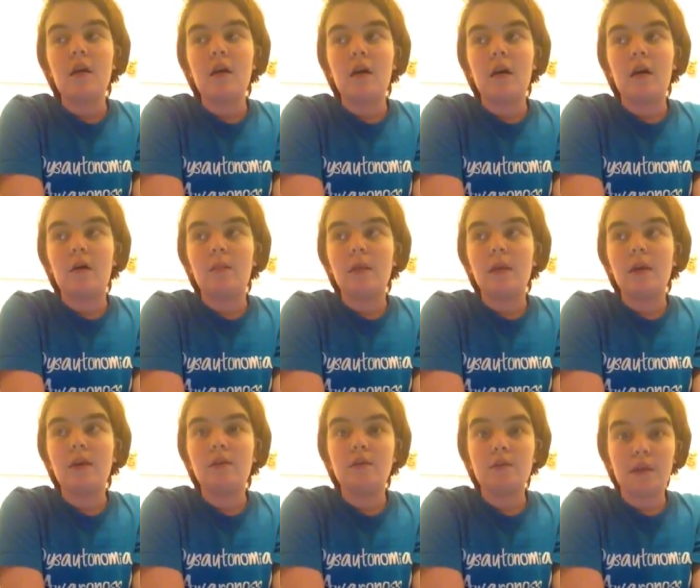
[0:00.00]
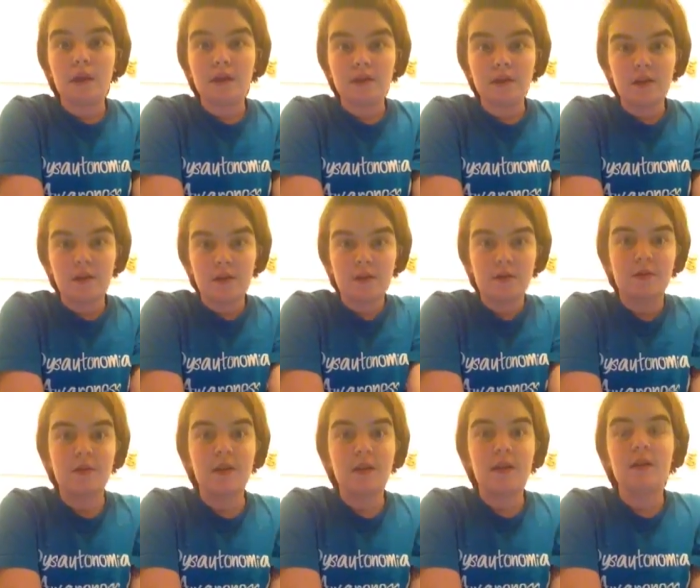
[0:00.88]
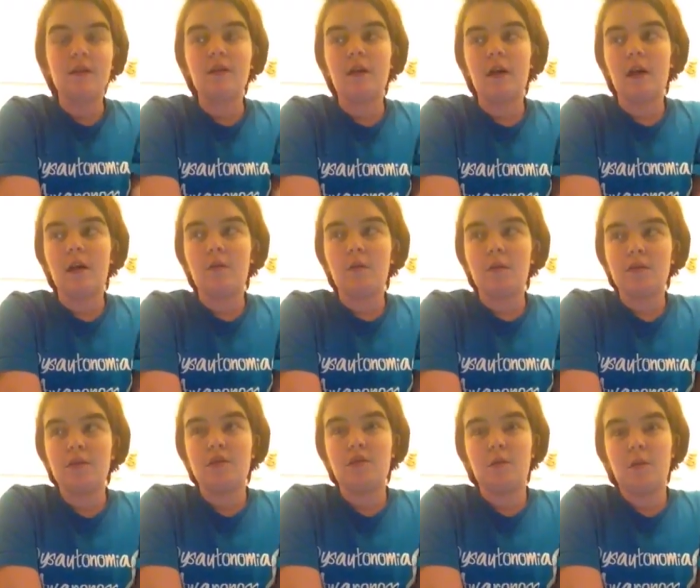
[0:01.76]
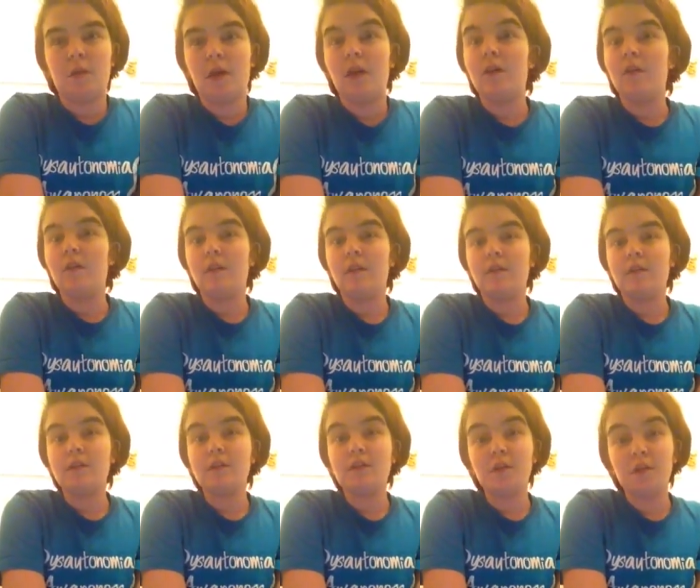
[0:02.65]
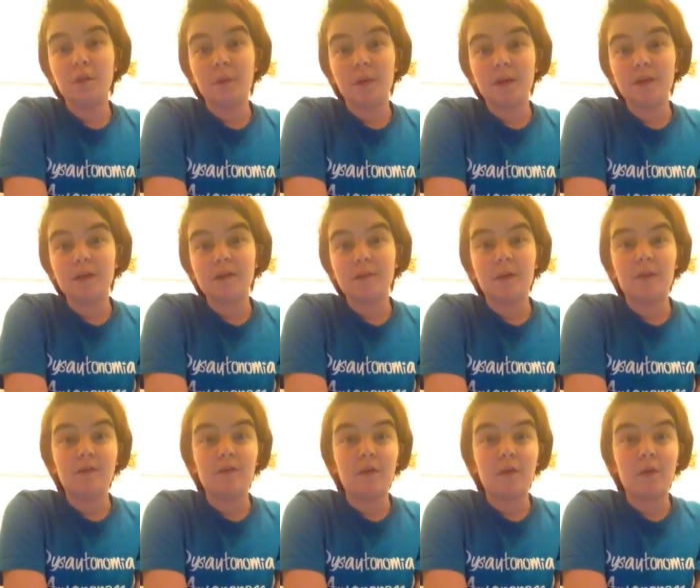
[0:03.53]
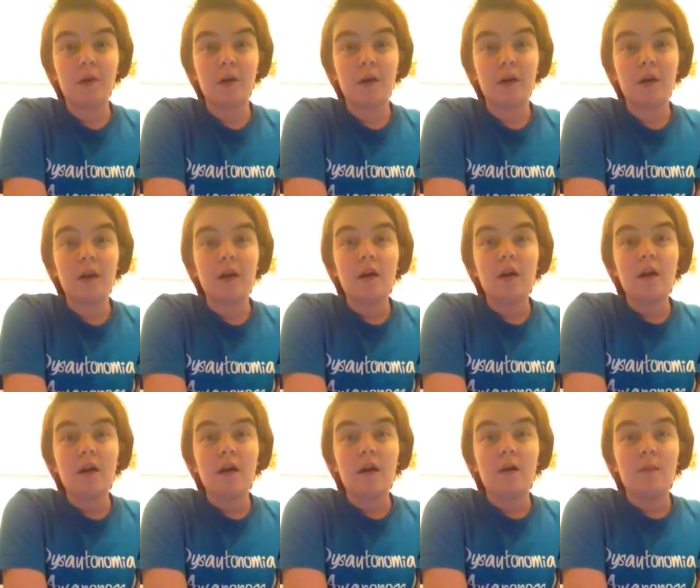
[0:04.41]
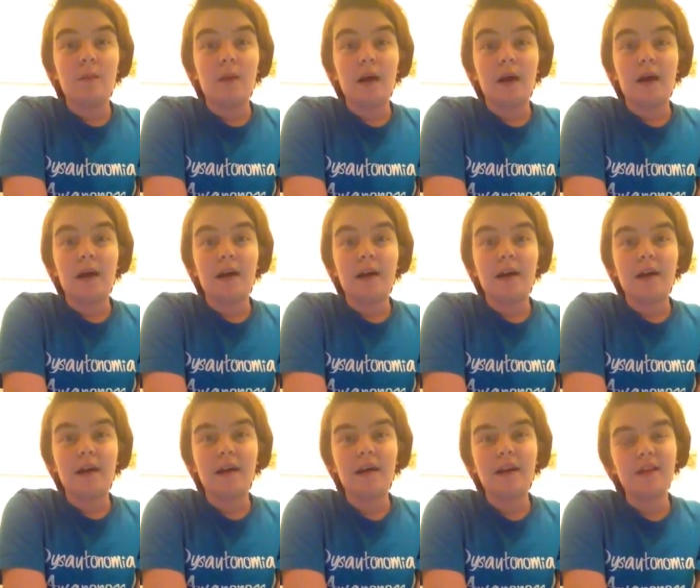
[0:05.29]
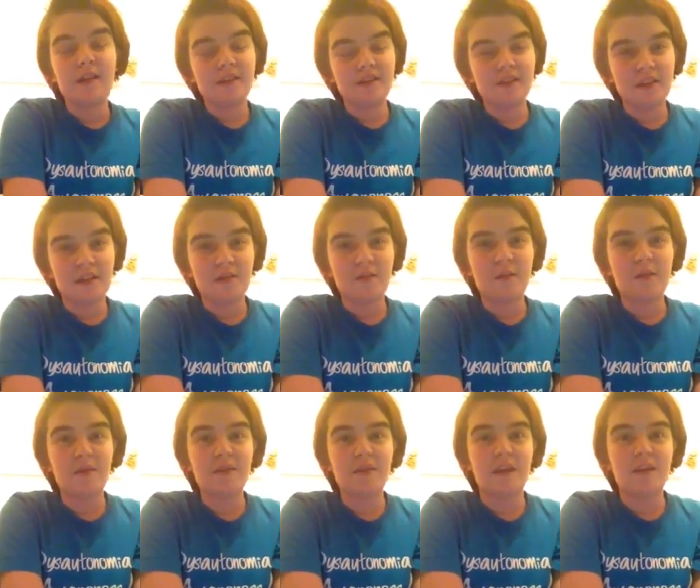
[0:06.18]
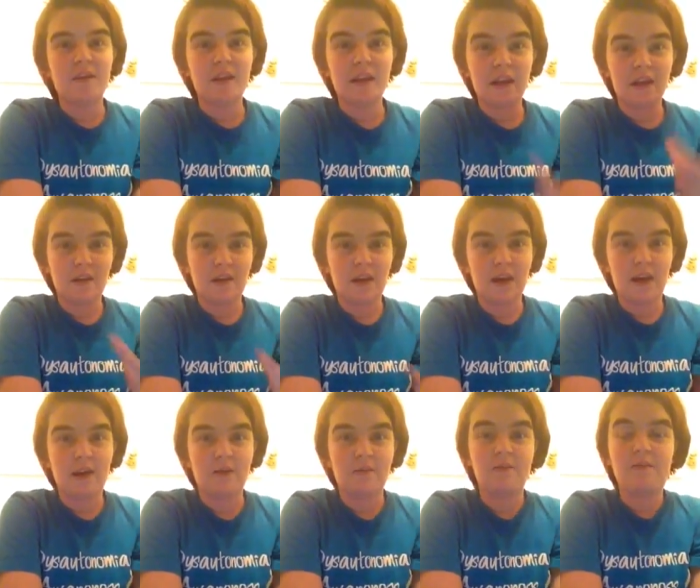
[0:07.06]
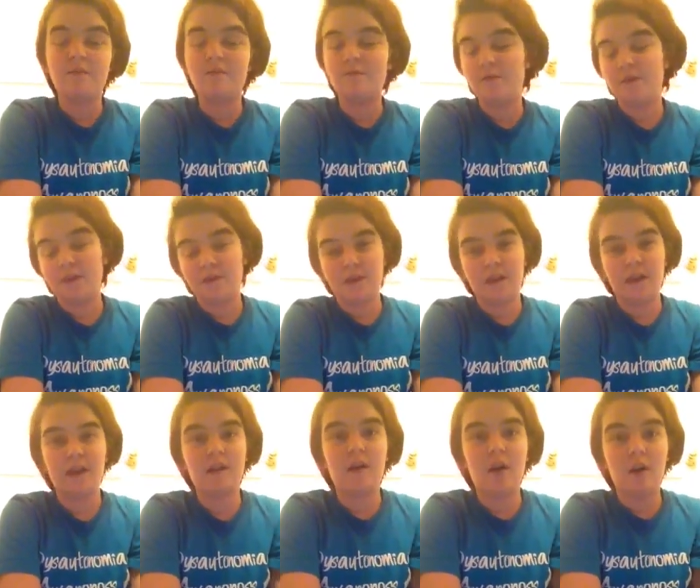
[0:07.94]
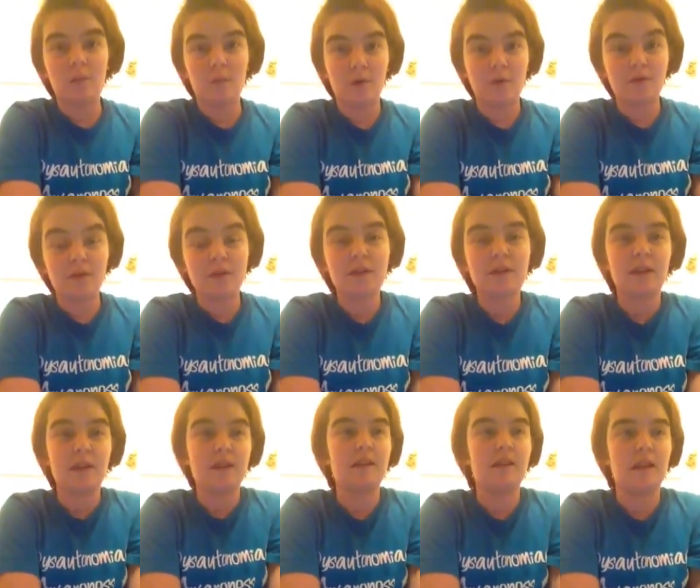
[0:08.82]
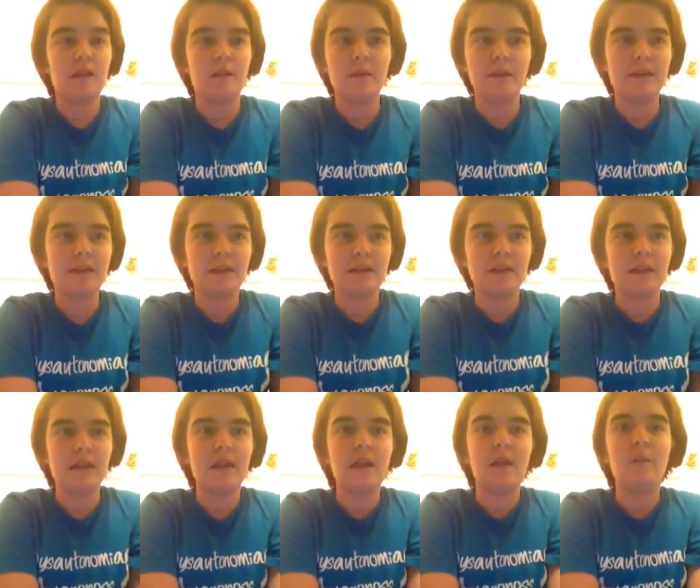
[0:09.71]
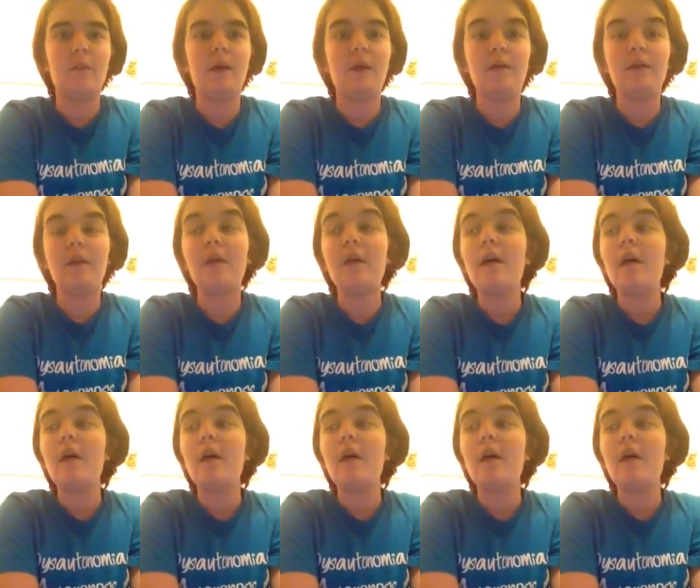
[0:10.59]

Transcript: um, in 2013. I was 12. It was two months before my 13th birthday. Right now I am 15, almost 16. I'll be 16 in a month.